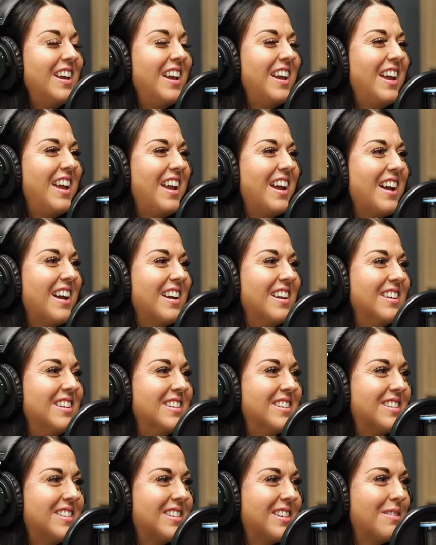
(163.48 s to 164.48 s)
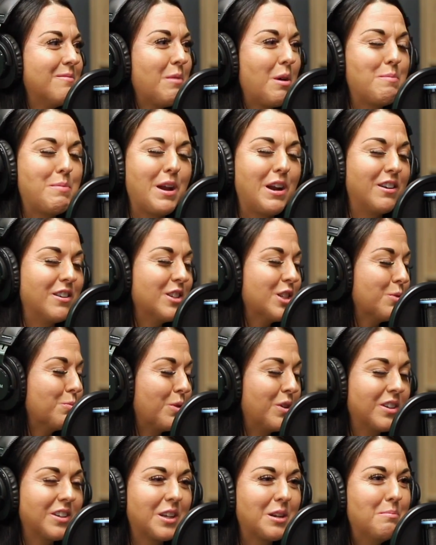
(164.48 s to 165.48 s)
and my parents
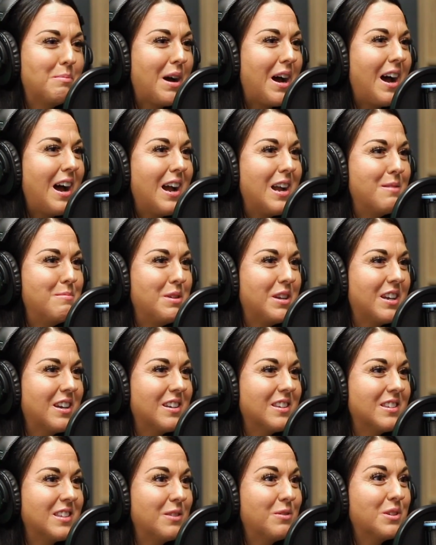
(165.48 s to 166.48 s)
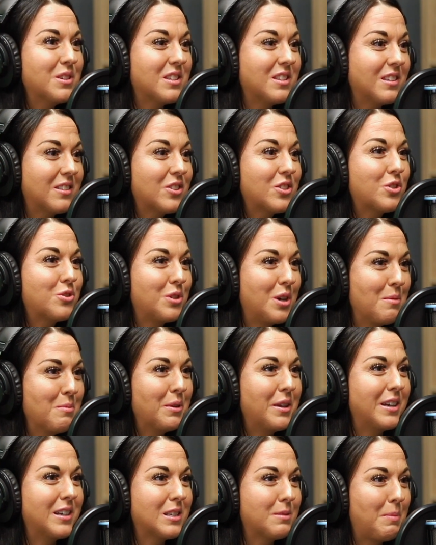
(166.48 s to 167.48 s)
weren't going to buy because it was extremely
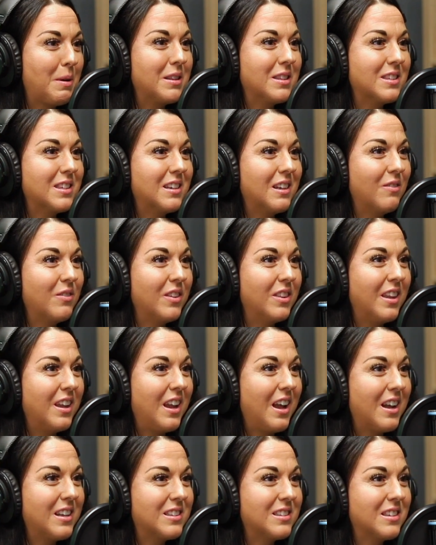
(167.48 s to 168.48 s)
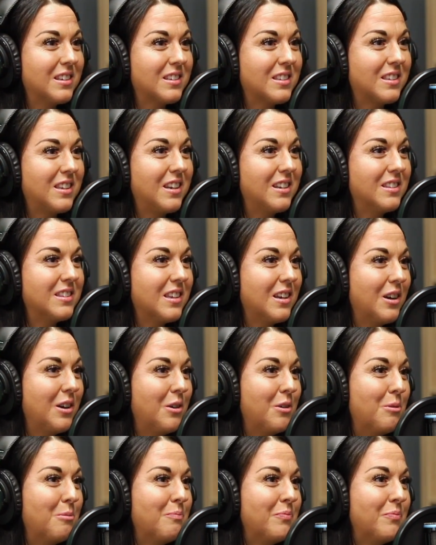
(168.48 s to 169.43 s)
expensive, and they had 6 kids at home.